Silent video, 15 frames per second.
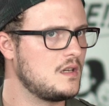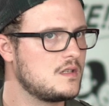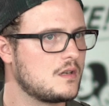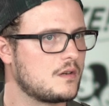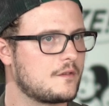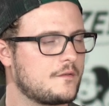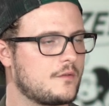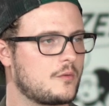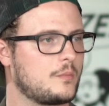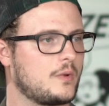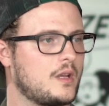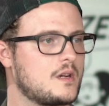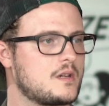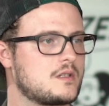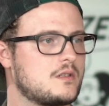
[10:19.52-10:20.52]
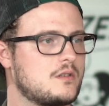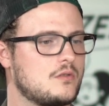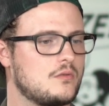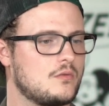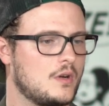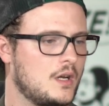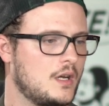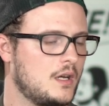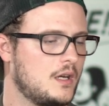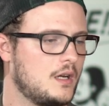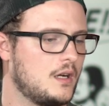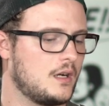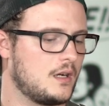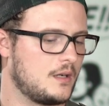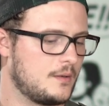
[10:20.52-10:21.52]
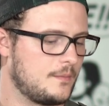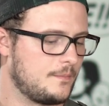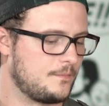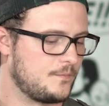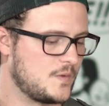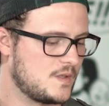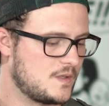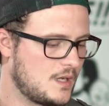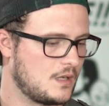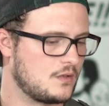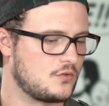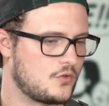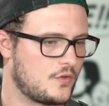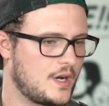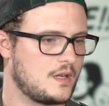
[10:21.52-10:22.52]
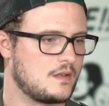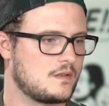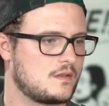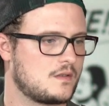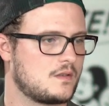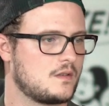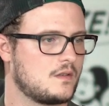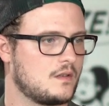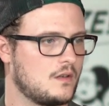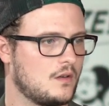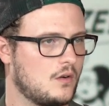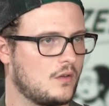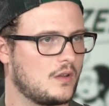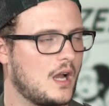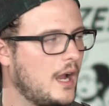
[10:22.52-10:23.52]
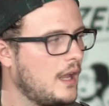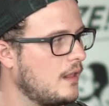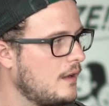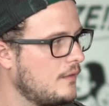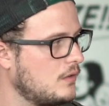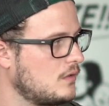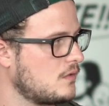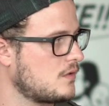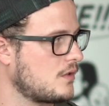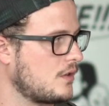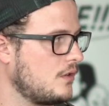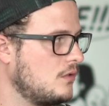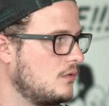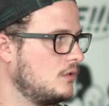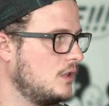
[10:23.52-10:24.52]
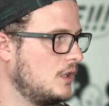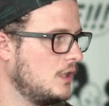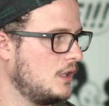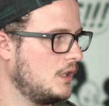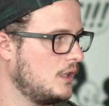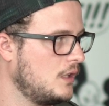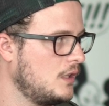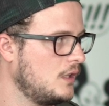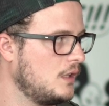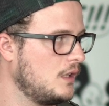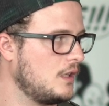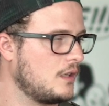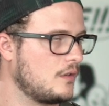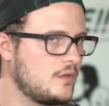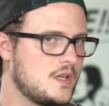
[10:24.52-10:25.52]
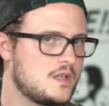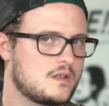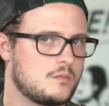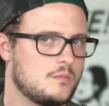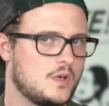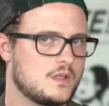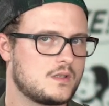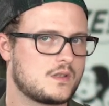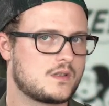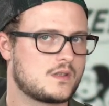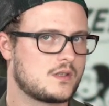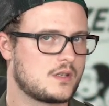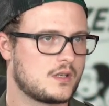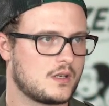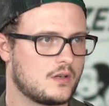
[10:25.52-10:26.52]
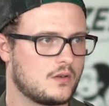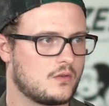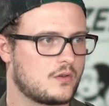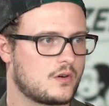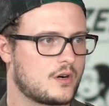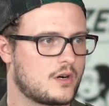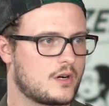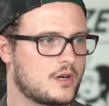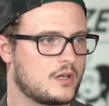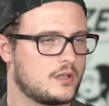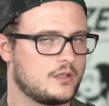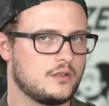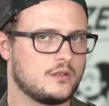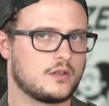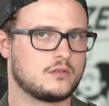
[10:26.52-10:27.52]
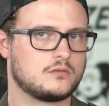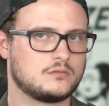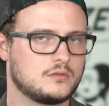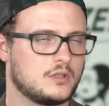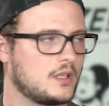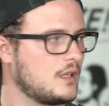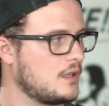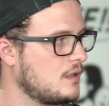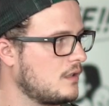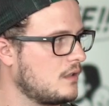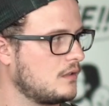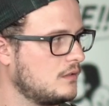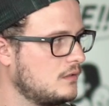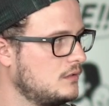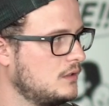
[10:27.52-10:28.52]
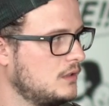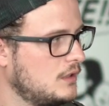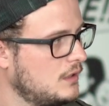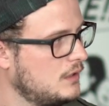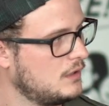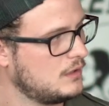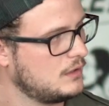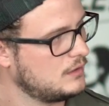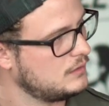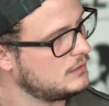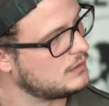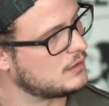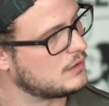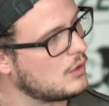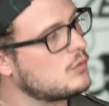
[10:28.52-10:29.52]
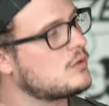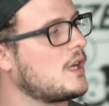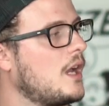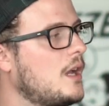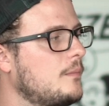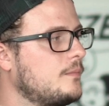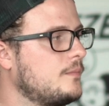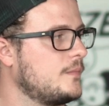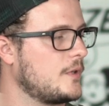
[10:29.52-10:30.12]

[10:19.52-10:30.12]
easier for players to send trains on a high level. So in the recent months, or like in no time,